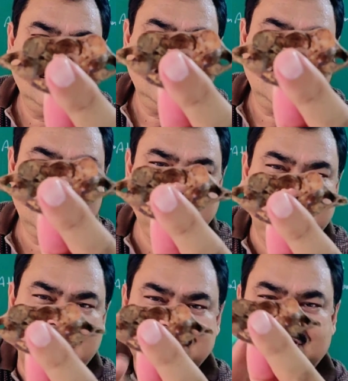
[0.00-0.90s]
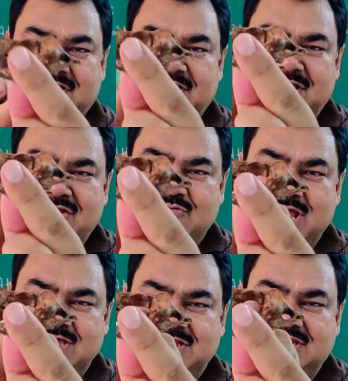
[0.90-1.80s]
This is facet. Here you
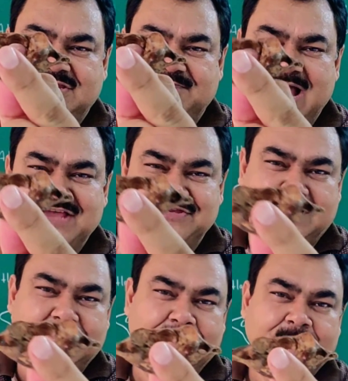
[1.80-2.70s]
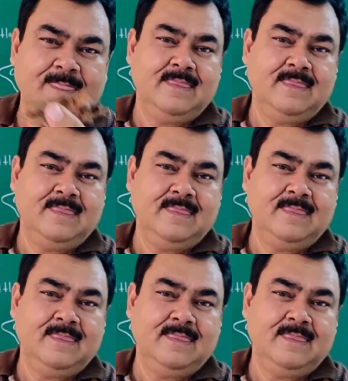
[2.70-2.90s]
can see this is facet.